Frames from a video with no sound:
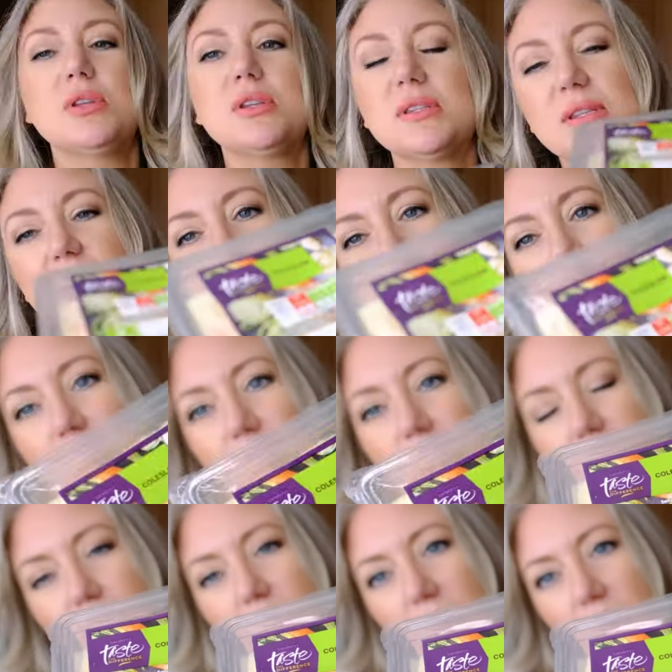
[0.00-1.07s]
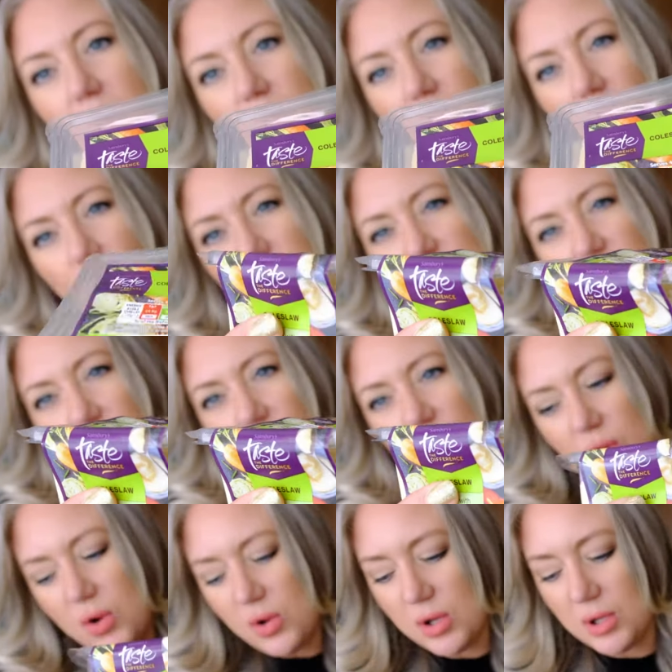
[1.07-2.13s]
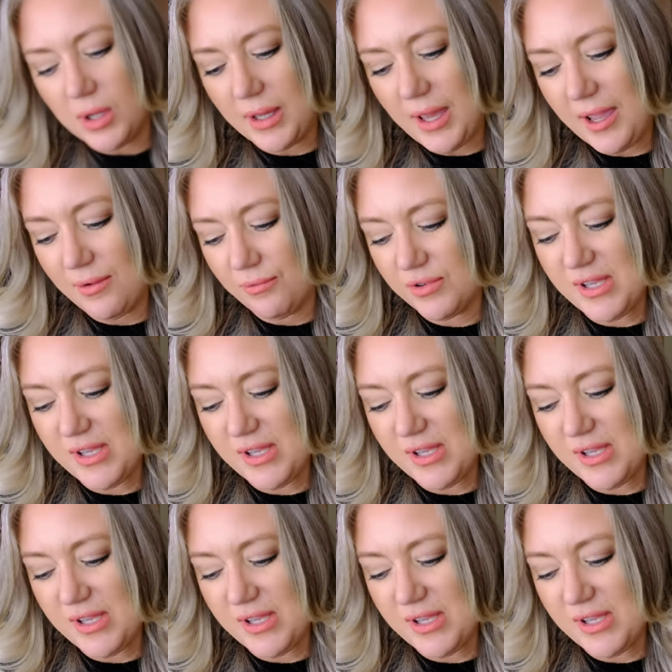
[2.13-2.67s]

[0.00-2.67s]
Some coleslaw again for